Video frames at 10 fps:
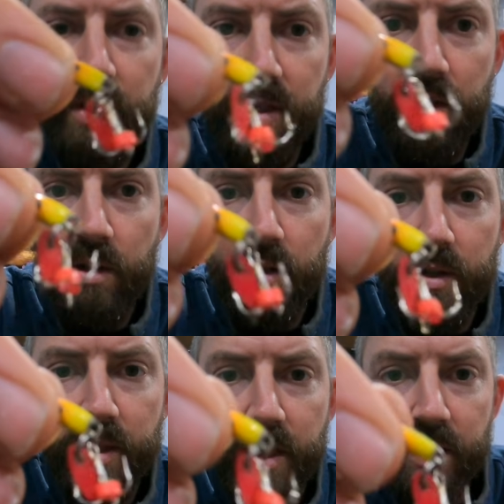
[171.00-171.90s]
this is a Little
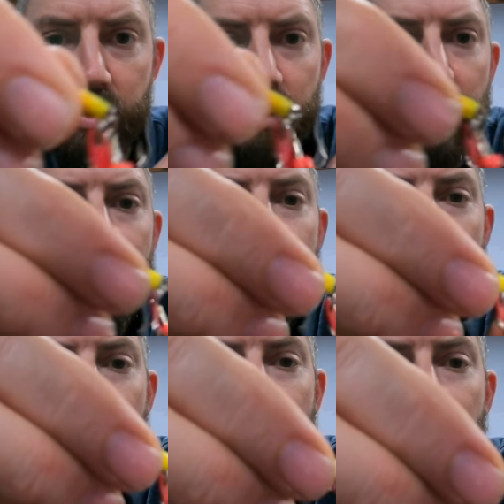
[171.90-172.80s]
Cecil.
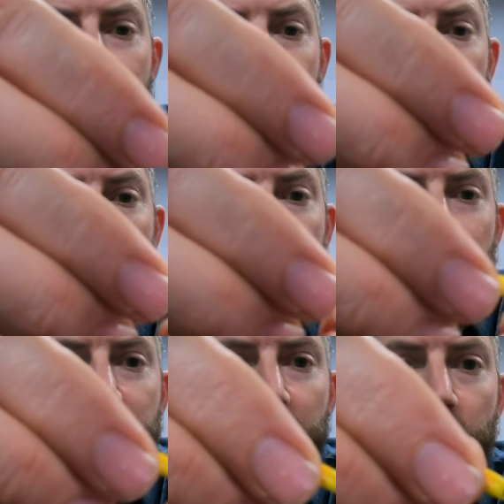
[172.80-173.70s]
In this
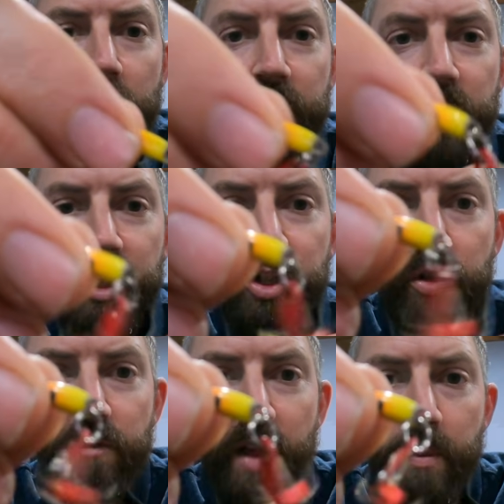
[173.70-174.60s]
particular one, I changed out
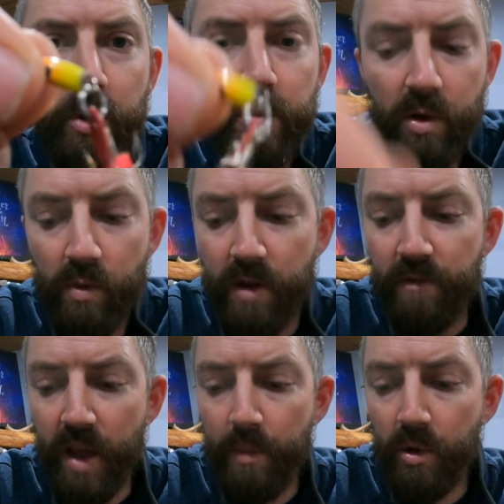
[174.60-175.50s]
the flapper to be a red
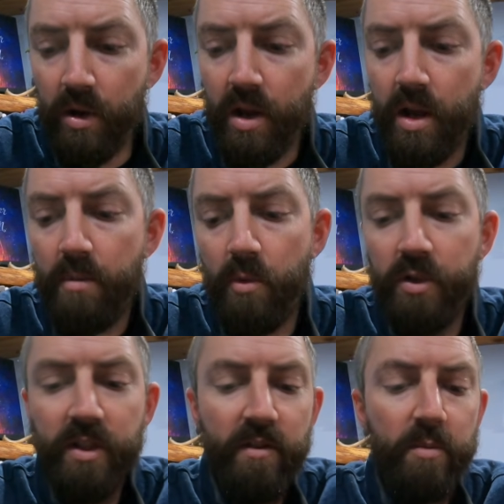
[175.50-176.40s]
flapper.
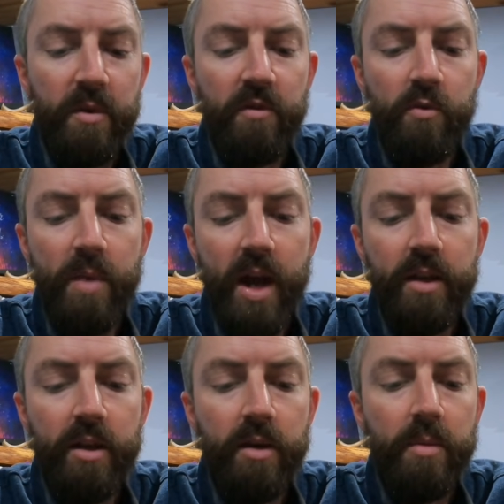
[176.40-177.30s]
Most of them, if you buy
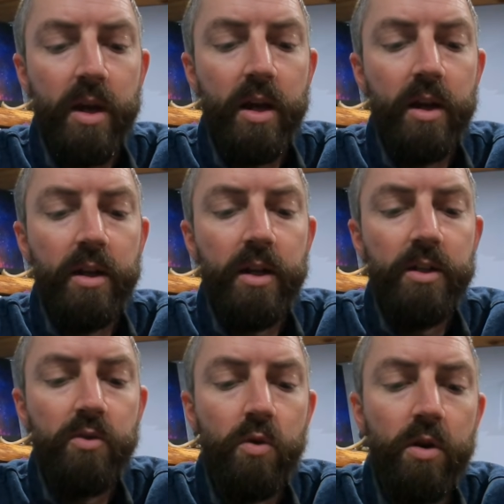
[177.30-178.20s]
them at a
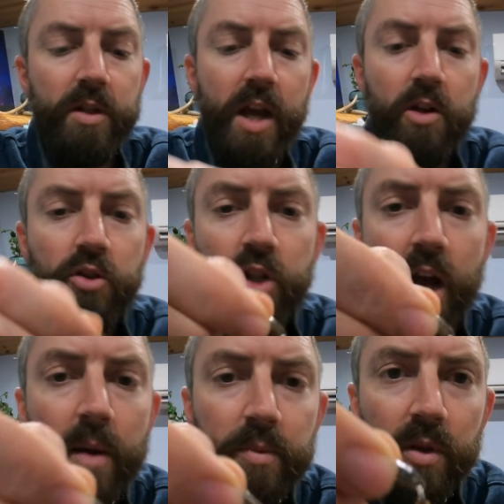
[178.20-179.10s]
store or a tackle
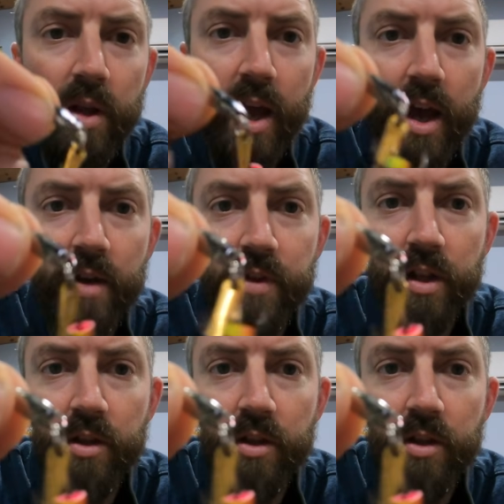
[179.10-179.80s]
shop, they'll have a